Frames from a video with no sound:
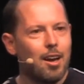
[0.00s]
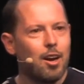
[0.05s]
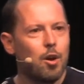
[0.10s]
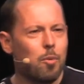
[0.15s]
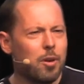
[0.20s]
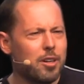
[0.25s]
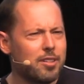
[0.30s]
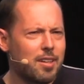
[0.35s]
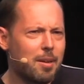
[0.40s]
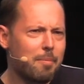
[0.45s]
Now,
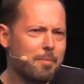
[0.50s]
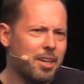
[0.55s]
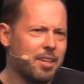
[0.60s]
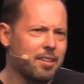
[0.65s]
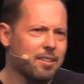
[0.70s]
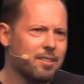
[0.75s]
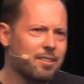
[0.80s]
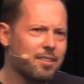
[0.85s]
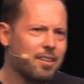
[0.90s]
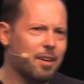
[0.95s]
what does that
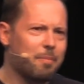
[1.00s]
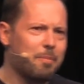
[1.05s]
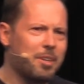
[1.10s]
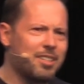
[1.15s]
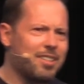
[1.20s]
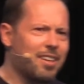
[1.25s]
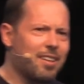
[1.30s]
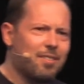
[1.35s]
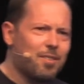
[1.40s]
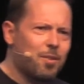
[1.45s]
mean? It
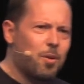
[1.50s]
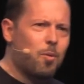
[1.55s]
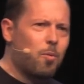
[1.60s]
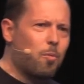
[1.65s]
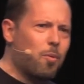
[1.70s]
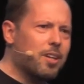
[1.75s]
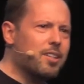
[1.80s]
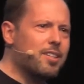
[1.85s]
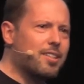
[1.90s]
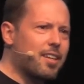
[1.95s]
means that
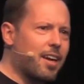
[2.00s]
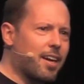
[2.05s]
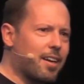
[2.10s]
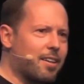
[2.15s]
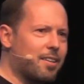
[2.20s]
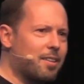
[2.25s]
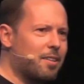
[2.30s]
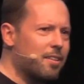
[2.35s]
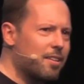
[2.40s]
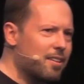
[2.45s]
one
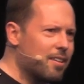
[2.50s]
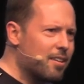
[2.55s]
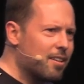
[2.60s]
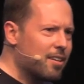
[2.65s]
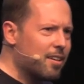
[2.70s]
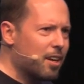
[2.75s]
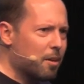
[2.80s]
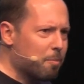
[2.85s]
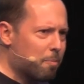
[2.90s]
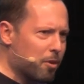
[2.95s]
second
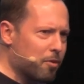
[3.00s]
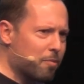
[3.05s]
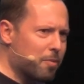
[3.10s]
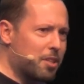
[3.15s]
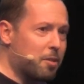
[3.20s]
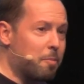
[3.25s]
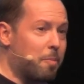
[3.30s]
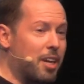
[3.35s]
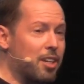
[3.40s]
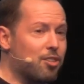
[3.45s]

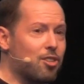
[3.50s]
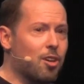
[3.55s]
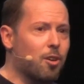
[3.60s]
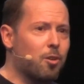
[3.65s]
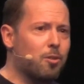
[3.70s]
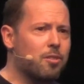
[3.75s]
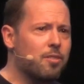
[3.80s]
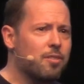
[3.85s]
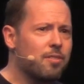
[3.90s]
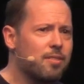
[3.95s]
improvement to page
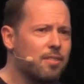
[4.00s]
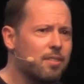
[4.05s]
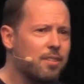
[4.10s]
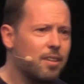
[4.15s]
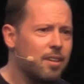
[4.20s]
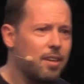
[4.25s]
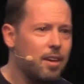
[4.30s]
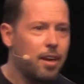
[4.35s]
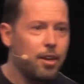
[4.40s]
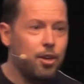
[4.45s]
load,
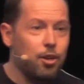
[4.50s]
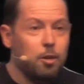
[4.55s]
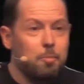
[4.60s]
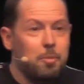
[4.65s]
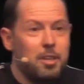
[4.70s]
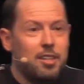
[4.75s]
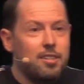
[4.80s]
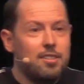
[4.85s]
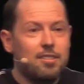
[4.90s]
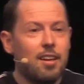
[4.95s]
you could
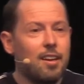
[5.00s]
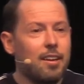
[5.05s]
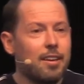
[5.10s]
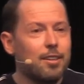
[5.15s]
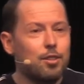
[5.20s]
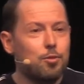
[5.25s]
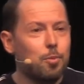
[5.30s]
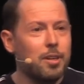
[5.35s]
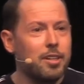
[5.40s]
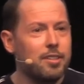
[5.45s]
be
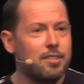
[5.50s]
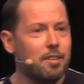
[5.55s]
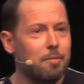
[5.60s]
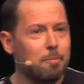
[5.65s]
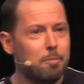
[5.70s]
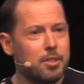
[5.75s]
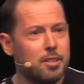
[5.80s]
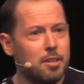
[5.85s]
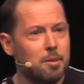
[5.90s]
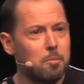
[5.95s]
selling
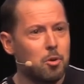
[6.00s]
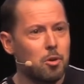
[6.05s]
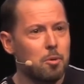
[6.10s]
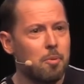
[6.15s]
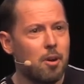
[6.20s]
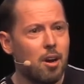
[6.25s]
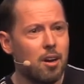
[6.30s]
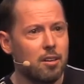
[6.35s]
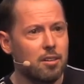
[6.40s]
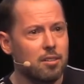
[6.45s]
27% more
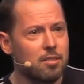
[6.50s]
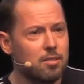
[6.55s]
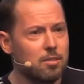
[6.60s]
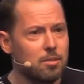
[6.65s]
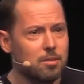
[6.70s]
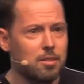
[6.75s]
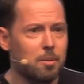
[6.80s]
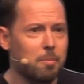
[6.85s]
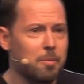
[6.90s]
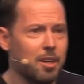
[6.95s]
products
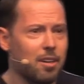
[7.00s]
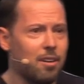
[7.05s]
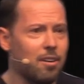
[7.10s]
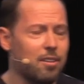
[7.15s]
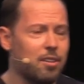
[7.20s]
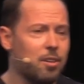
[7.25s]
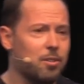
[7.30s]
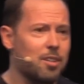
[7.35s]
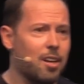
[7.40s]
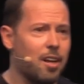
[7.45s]
or something
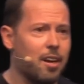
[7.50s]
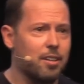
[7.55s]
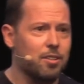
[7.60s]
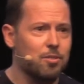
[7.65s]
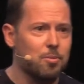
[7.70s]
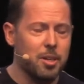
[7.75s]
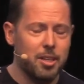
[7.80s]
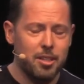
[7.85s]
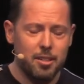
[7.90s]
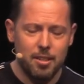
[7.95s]
along those
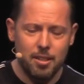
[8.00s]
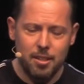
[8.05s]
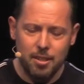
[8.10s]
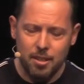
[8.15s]
lines, right?